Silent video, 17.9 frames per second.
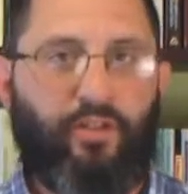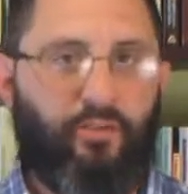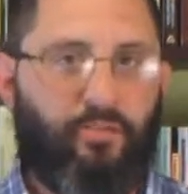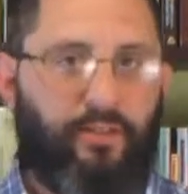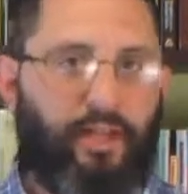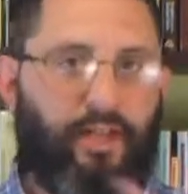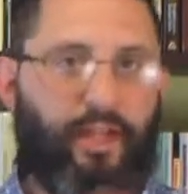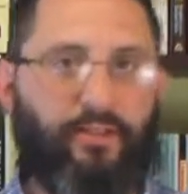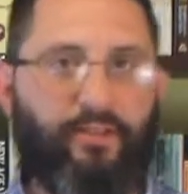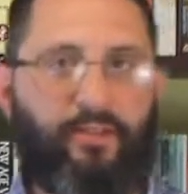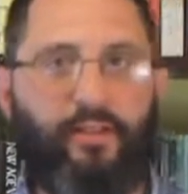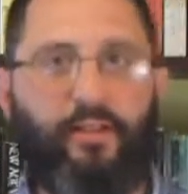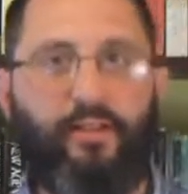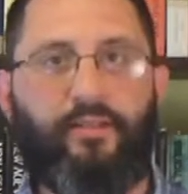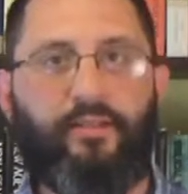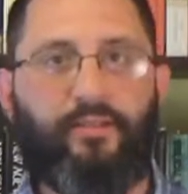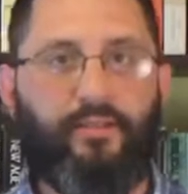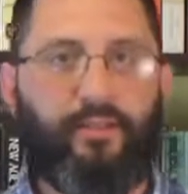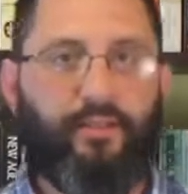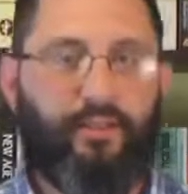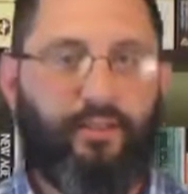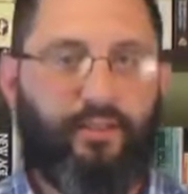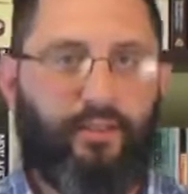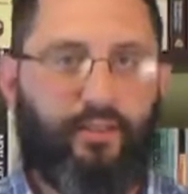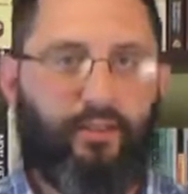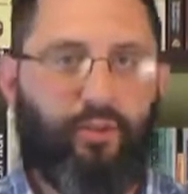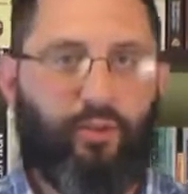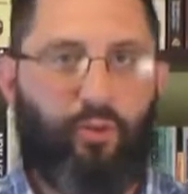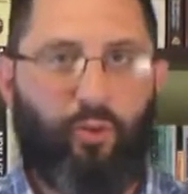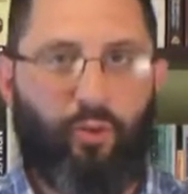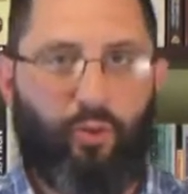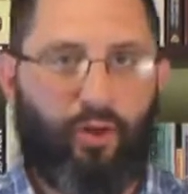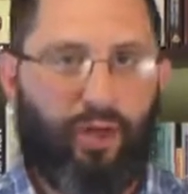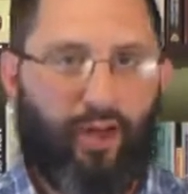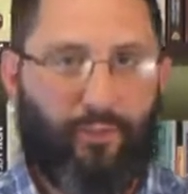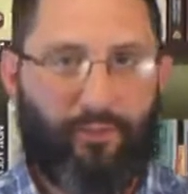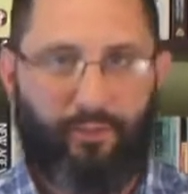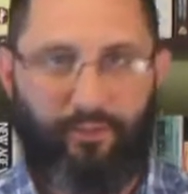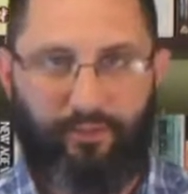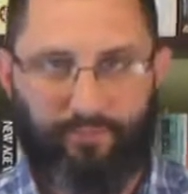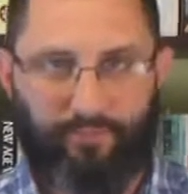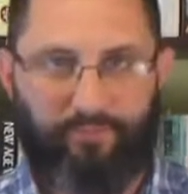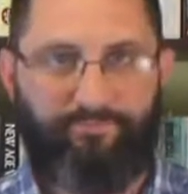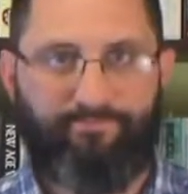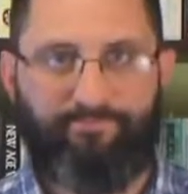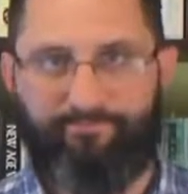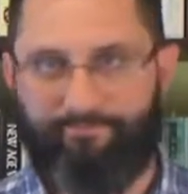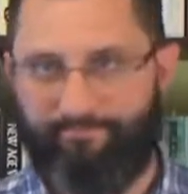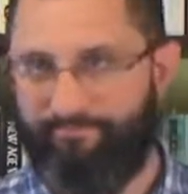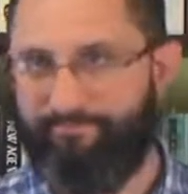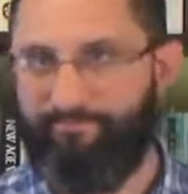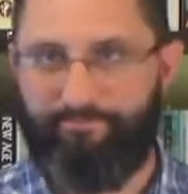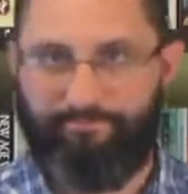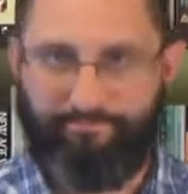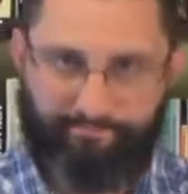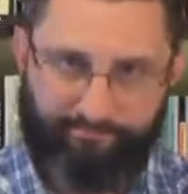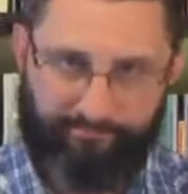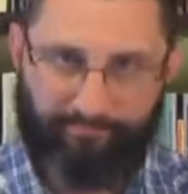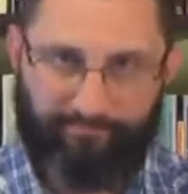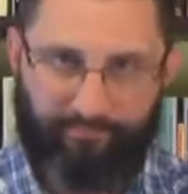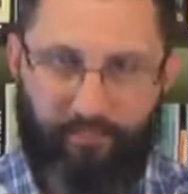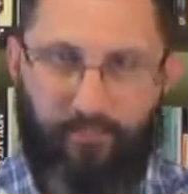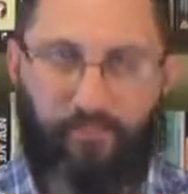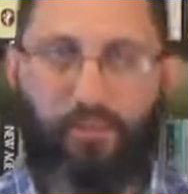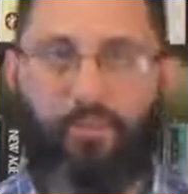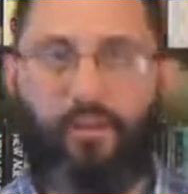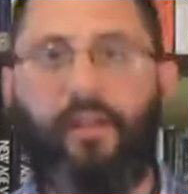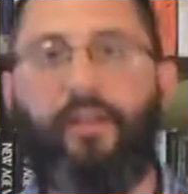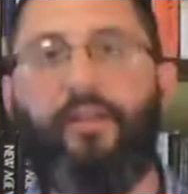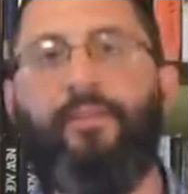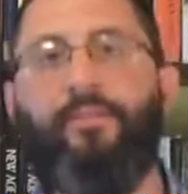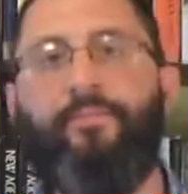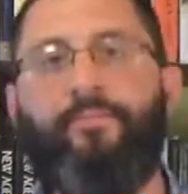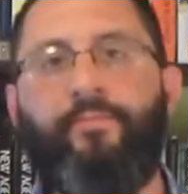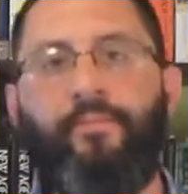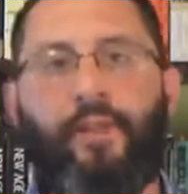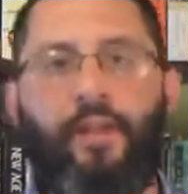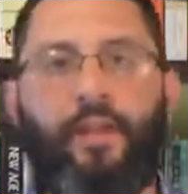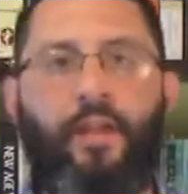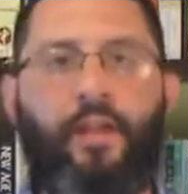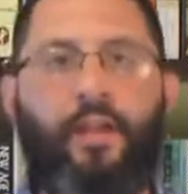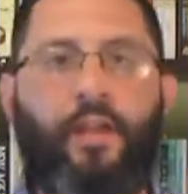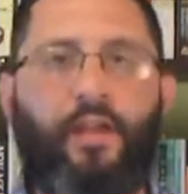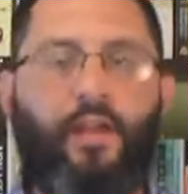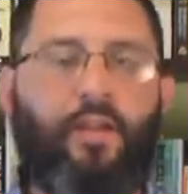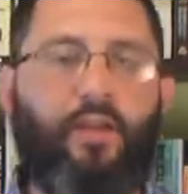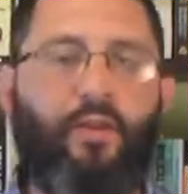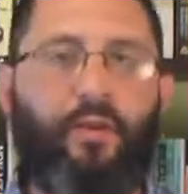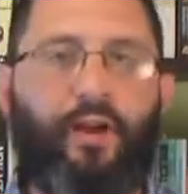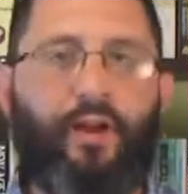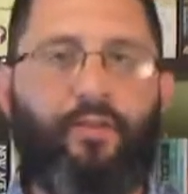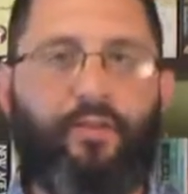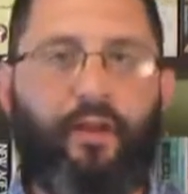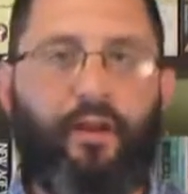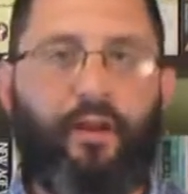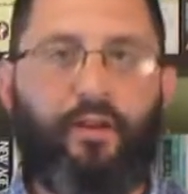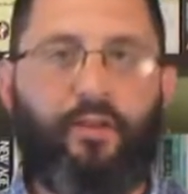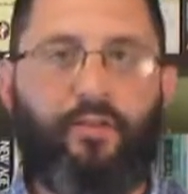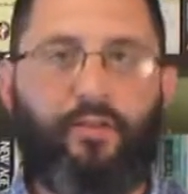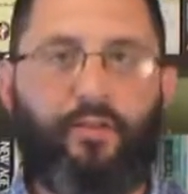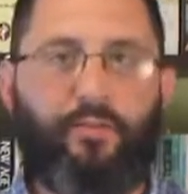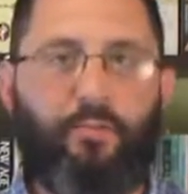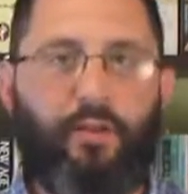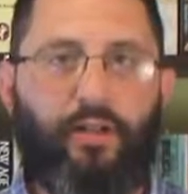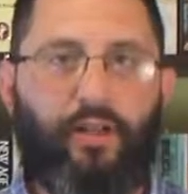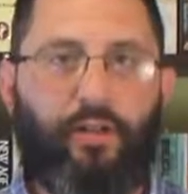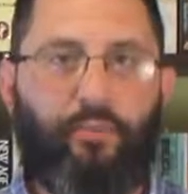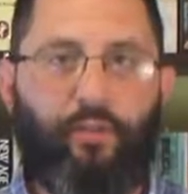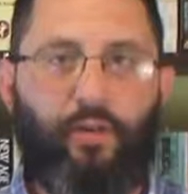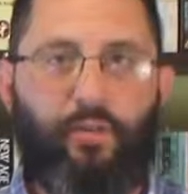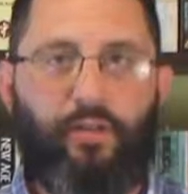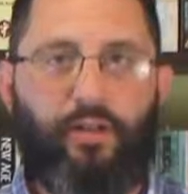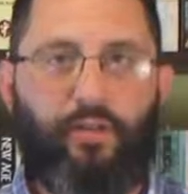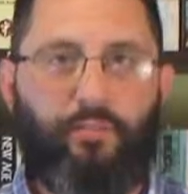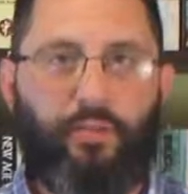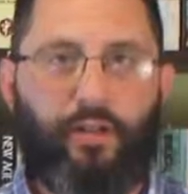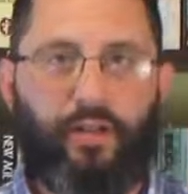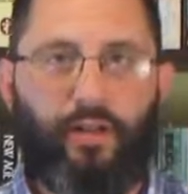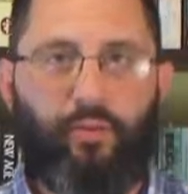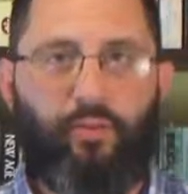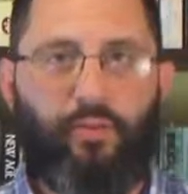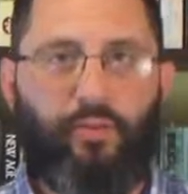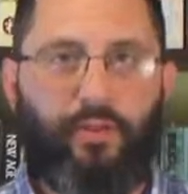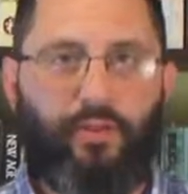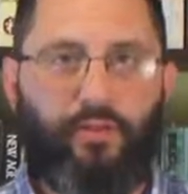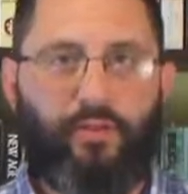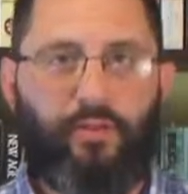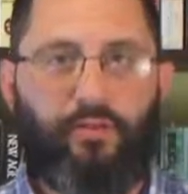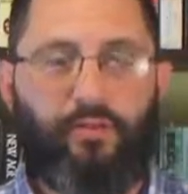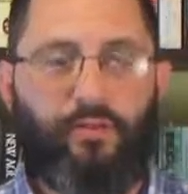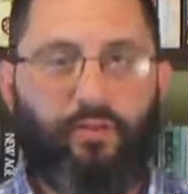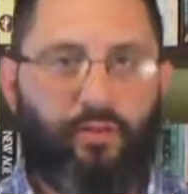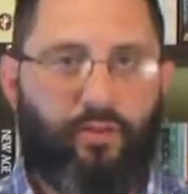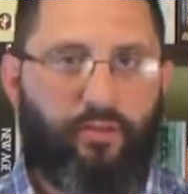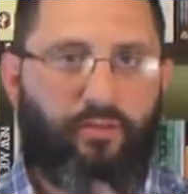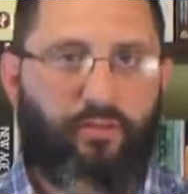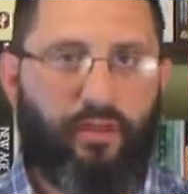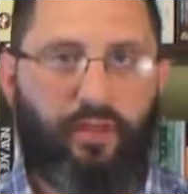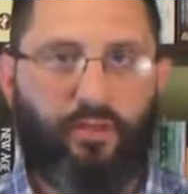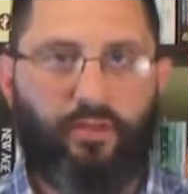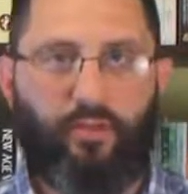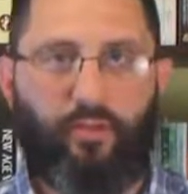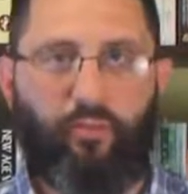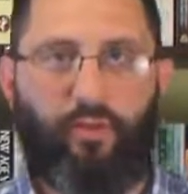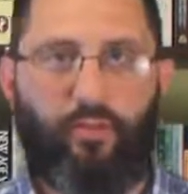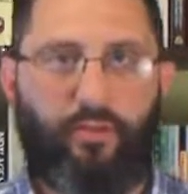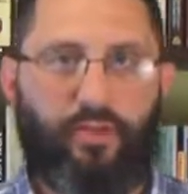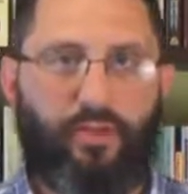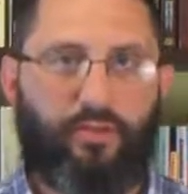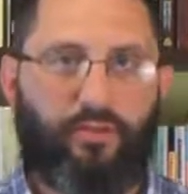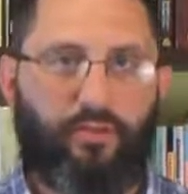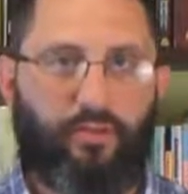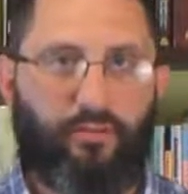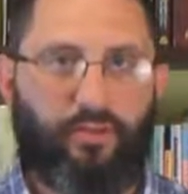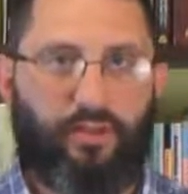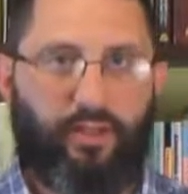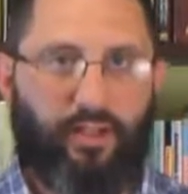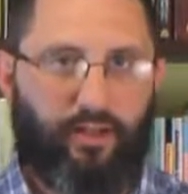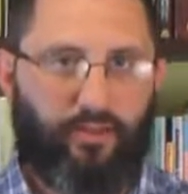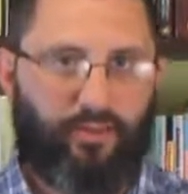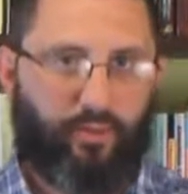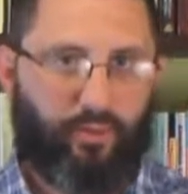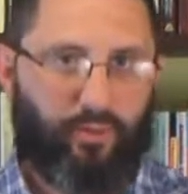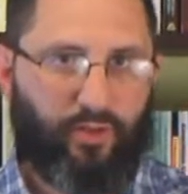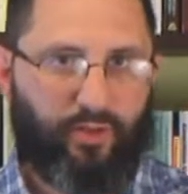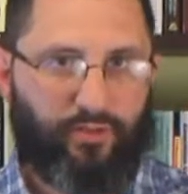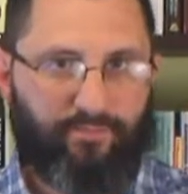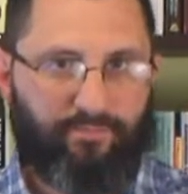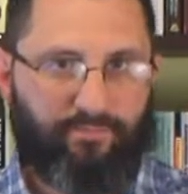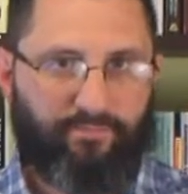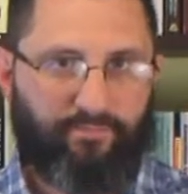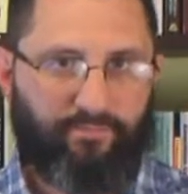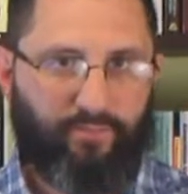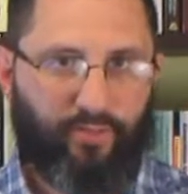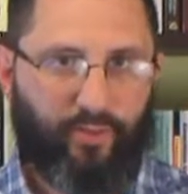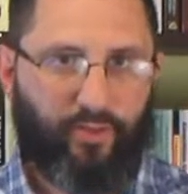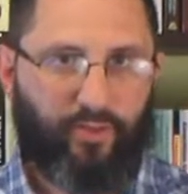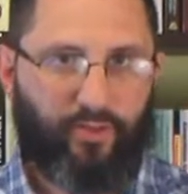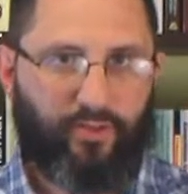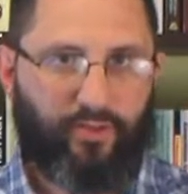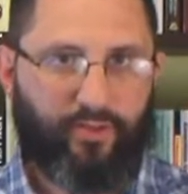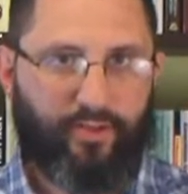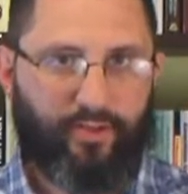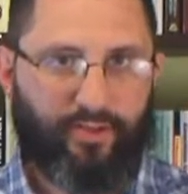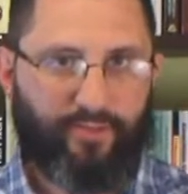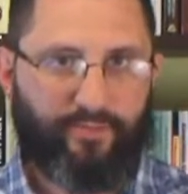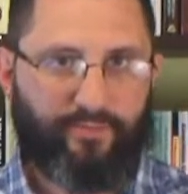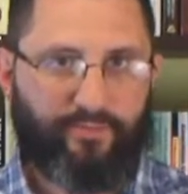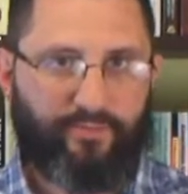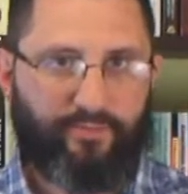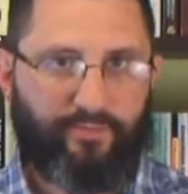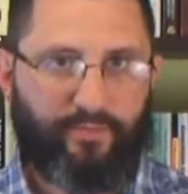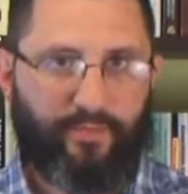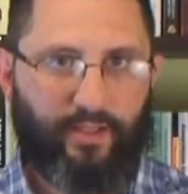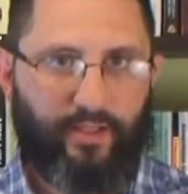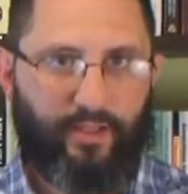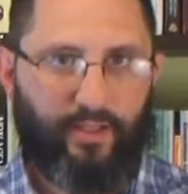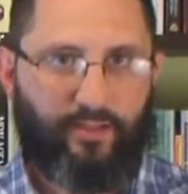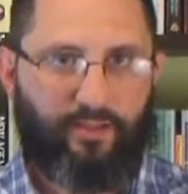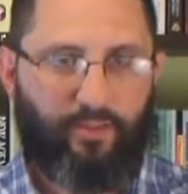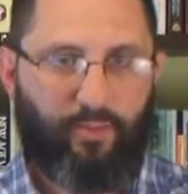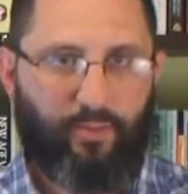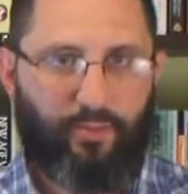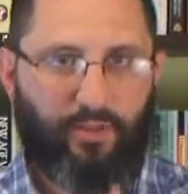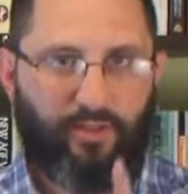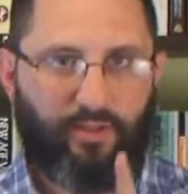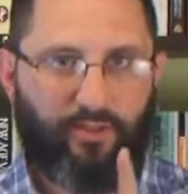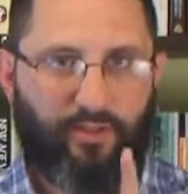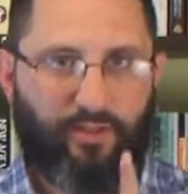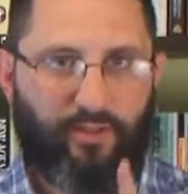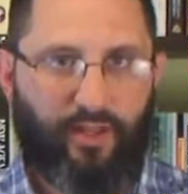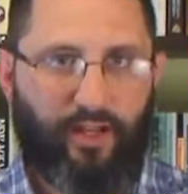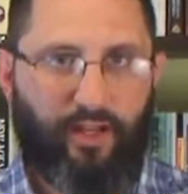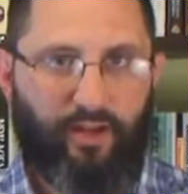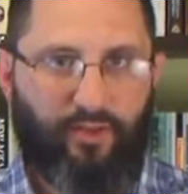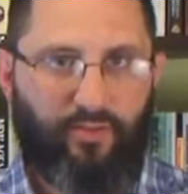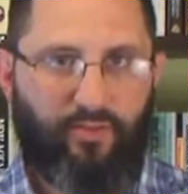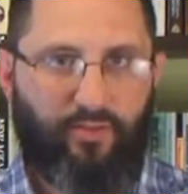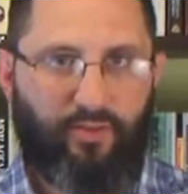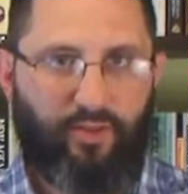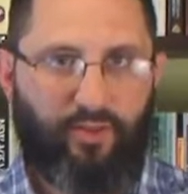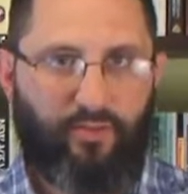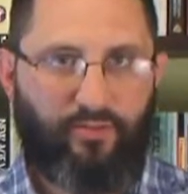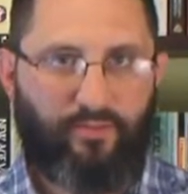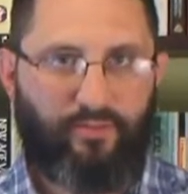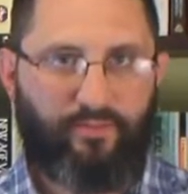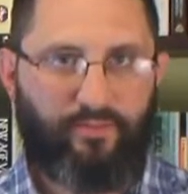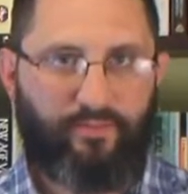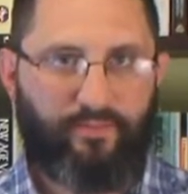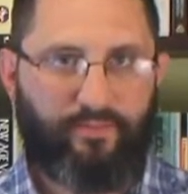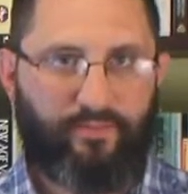You men out there that go whore hopping, be blunt. You go out there and just pick up women and pick up women and stuff. You're going to find some woman that's going to be there for you when you're sick, some woman that's going to care for you,